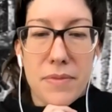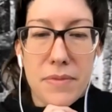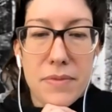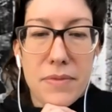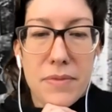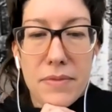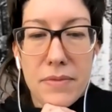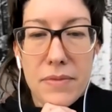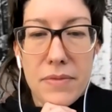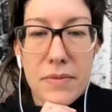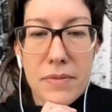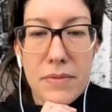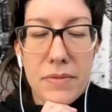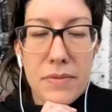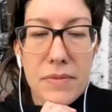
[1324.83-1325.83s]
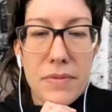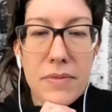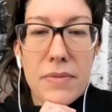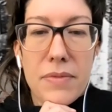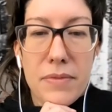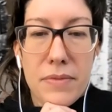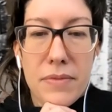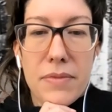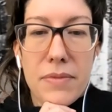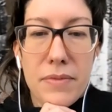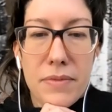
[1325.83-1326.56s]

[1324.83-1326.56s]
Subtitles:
So all in